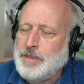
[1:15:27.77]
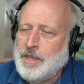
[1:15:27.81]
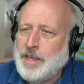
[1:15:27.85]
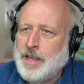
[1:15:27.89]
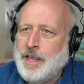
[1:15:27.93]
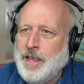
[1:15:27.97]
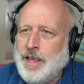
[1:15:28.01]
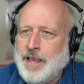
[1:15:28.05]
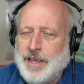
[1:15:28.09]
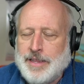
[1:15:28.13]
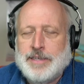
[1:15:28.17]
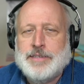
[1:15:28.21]

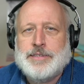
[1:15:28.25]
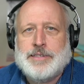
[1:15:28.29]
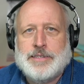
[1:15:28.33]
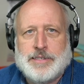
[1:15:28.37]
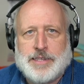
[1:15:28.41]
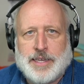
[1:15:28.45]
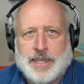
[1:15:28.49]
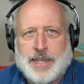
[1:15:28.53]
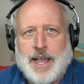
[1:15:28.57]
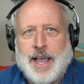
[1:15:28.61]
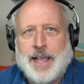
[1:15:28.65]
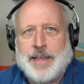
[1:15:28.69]
And this is the
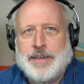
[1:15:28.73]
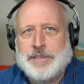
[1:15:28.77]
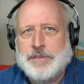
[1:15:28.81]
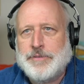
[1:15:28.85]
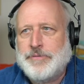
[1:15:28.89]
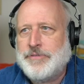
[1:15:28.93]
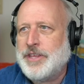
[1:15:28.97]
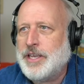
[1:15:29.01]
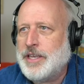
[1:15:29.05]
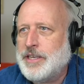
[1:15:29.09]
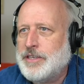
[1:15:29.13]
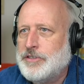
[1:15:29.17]
kinds of
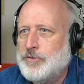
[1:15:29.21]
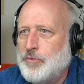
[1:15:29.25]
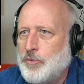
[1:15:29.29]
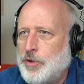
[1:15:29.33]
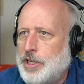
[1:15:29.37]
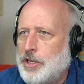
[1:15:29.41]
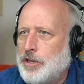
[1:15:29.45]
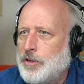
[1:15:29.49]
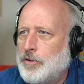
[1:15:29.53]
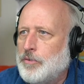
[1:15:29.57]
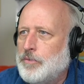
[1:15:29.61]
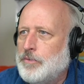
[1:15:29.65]
things we
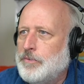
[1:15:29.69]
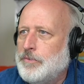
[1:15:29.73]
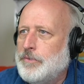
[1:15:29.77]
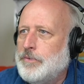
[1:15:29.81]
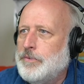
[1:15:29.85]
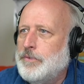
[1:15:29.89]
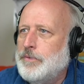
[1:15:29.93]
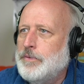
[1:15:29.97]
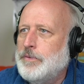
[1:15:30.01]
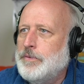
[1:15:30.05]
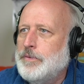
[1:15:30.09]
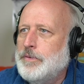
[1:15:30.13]
do.
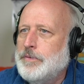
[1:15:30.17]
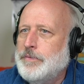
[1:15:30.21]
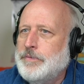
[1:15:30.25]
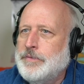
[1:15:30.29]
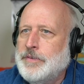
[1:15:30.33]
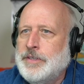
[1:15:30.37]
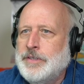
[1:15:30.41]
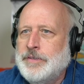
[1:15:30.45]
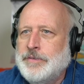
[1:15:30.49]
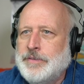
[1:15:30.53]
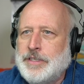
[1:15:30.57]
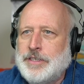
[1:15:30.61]

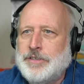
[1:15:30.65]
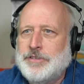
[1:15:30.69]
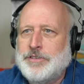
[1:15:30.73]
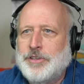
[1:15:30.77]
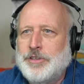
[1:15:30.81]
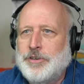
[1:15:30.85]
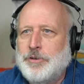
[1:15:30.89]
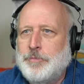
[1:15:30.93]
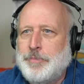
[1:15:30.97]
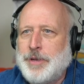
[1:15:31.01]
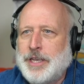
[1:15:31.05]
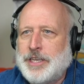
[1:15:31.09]
Here's a
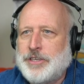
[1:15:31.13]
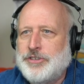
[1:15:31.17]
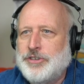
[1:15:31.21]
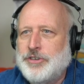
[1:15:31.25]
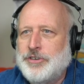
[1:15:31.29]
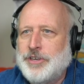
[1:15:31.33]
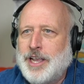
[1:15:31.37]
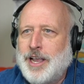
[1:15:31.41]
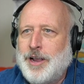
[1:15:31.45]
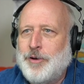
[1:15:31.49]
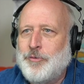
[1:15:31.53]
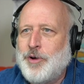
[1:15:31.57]
little picture.
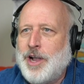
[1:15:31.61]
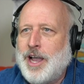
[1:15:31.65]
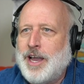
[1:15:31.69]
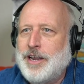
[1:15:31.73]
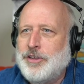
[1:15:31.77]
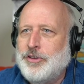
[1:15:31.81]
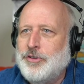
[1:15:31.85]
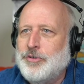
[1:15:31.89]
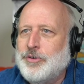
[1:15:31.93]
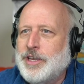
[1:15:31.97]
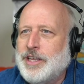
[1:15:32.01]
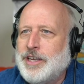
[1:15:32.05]
You got Rod
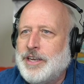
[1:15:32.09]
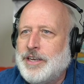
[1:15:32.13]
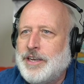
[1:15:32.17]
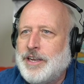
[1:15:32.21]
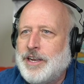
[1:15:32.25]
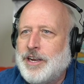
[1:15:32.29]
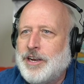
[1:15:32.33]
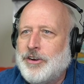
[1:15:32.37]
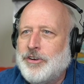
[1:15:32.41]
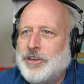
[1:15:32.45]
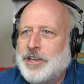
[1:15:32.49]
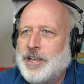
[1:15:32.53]
Hugan in
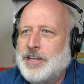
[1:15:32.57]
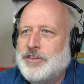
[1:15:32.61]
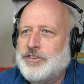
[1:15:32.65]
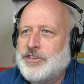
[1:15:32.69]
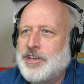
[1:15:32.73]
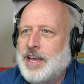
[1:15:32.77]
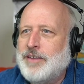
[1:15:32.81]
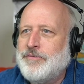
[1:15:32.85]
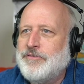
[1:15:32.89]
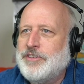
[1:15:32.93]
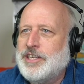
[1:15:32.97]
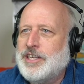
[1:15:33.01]
here. You got
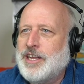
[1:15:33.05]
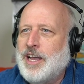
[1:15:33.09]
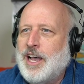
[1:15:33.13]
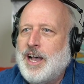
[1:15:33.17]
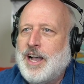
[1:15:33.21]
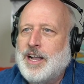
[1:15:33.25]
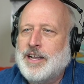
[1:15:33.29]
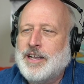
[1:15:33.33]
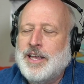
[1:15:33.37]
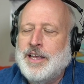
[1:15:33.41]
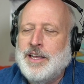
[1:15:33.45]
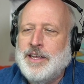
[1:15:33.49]
John Van
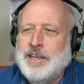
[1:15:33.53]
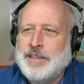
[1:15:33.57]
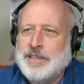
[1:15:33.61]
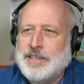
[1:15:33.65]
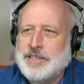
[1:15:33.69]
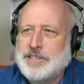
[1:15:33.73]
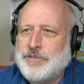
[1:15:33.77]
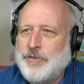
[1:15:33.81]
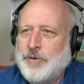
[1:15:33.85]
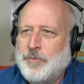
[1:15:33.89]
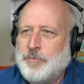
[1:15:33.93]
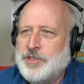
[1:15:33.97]
Donk. This
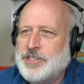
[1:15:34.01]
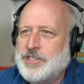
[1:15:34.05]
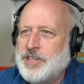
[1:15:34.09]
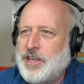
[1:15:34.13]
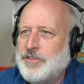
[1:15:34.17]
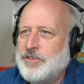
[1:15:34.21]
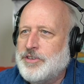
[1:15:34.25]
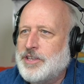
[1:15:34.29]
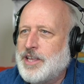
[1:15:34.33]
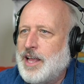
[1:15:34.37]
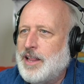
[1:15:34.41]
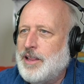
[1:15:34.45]
is from a
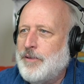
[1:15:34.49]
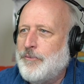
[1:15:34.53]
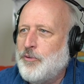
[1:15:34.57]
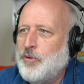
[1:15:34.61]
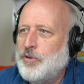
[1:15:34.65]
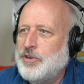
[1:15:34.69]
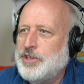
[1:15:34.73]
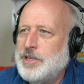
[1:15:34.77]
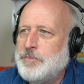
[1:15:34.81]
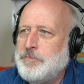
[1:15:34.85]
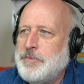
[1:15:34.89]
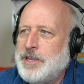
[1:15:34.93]
Southern
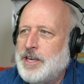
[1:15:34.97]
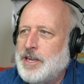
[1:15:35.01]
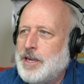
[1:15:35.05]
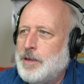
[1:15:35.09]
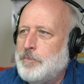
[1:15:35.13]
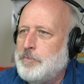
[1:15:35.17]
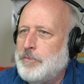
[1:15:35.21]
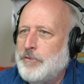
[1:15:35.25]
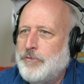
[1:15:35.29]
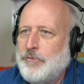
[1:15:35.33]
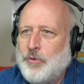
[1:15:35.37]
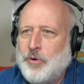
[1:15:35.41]
California meetup
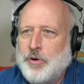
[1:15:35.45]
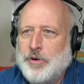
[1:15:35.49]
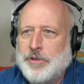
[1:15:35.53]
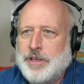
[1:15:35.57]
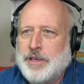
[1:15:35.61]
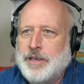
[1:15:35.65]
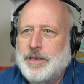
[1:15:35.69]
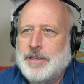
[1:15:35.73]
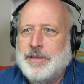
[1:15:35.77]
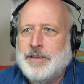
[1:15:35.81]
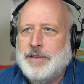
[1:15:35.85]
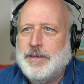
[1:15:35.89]
before
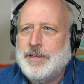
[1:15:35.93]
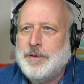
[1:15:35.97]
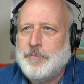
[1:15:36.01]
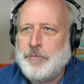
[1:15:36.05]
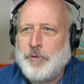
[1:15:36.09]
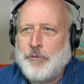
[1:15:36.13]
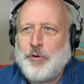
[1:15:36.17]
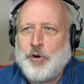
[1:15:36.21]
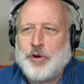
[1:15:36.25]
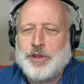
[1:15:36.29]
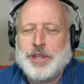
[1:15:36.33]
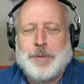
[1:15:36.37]
the,
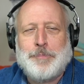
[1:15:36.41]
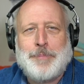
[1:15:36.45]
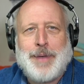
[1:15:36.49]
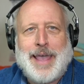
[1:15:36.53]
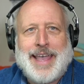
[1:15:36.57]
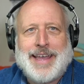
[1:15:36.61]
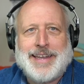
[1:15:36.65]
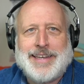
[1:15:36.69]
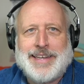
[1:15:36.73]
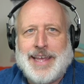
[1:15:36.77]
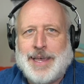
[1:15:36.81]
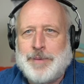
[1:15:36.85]
before the
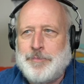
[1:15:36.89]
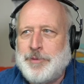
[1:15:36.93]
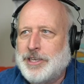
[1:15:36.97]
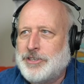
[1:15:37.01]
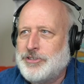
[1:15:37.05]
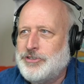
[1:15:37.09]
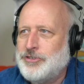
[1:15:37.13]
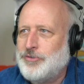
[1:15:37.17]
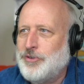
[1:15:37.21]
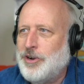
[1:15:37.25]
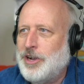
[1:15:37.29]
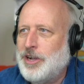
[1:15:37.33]
pandemic
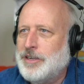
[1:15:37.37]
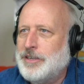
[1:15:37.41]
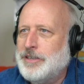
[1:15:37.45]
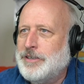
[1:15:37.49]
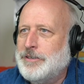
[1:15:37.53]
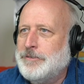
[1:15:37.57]
struck.